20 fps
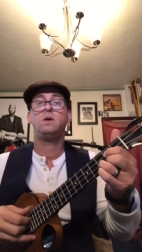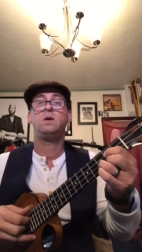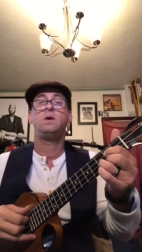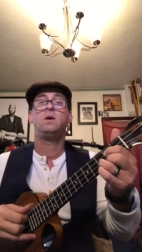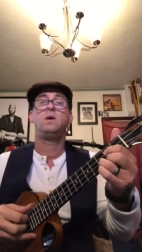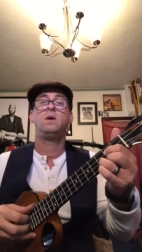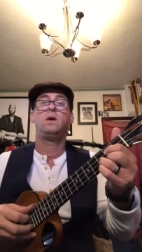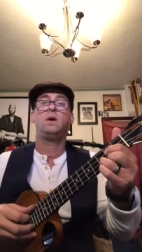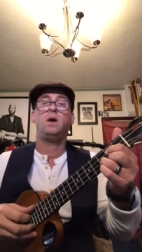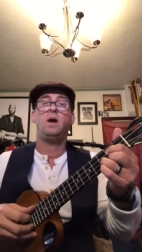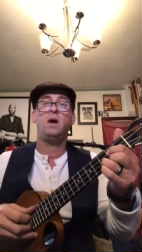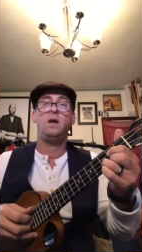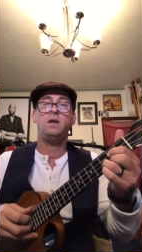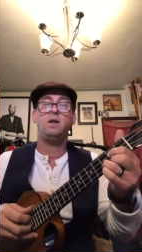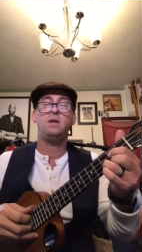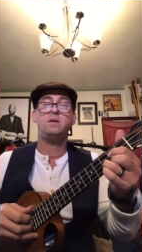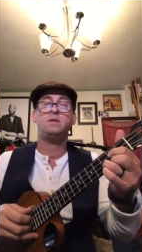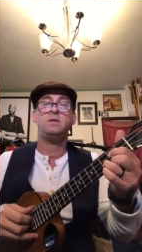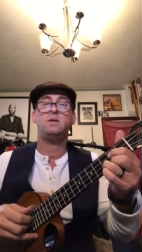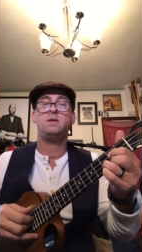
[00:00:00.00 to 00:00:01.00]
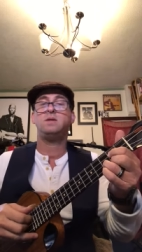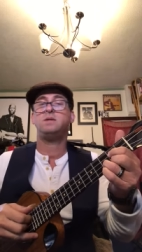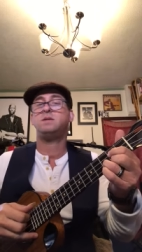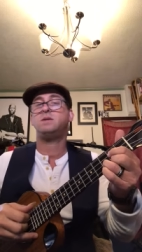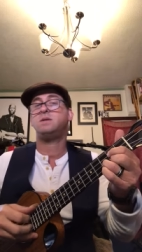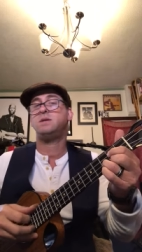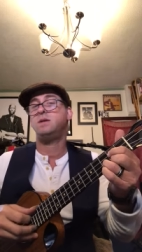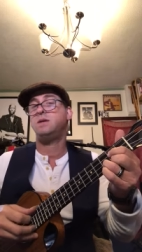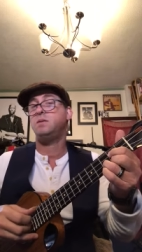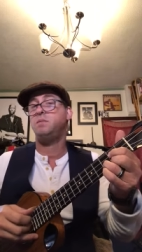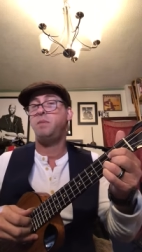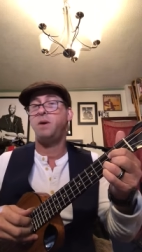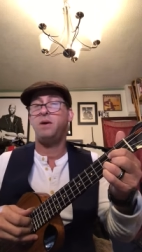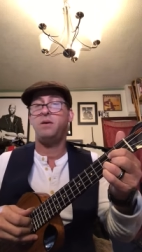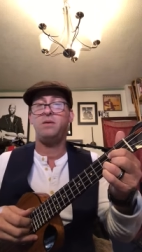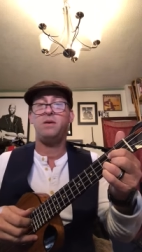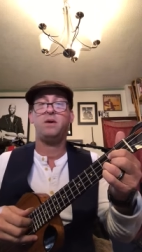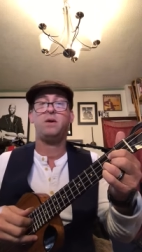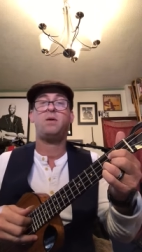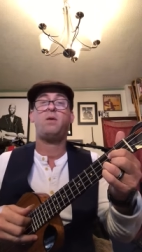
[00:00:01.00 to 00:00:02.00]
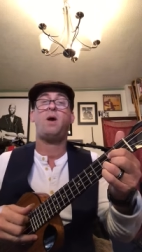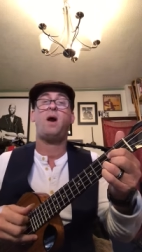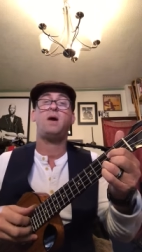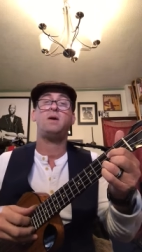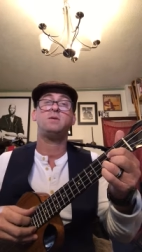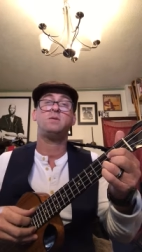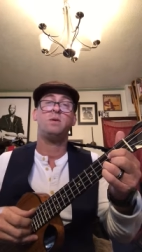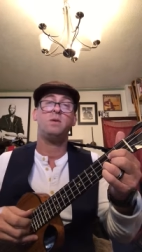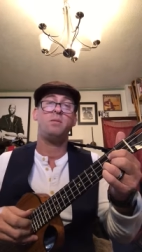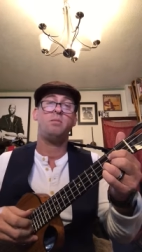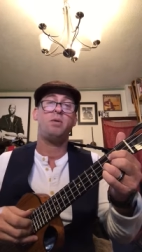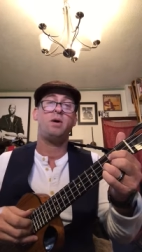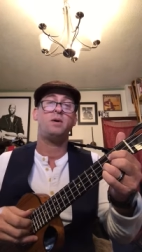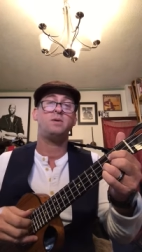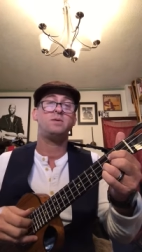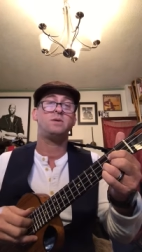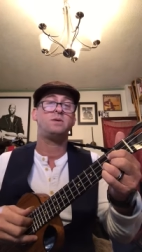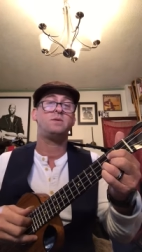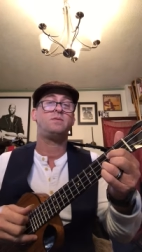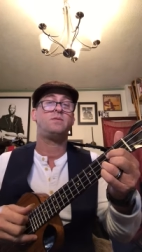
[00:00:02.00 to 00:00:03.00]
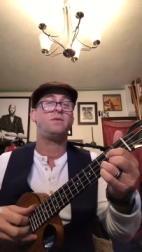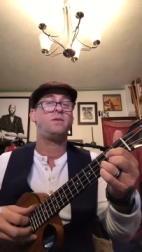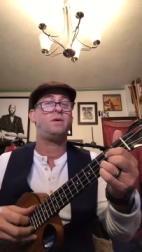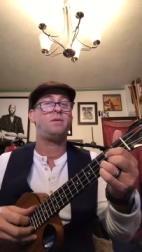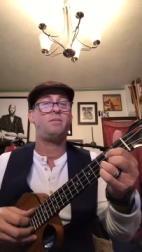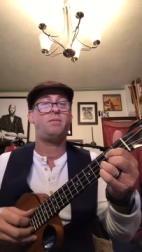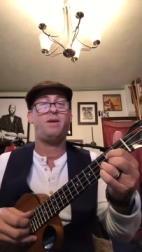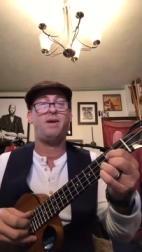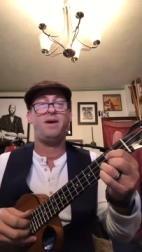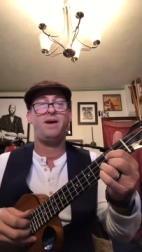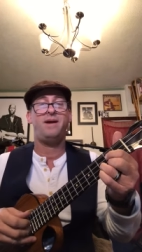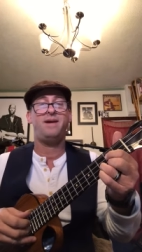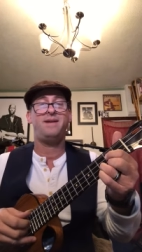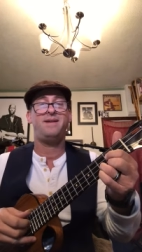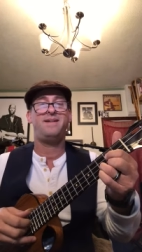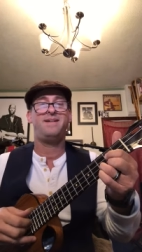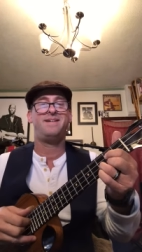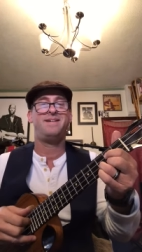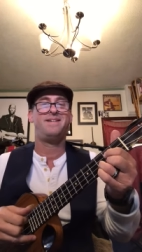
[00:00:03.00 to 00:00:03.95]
And this is, this is better than crossword puzzles for your brain.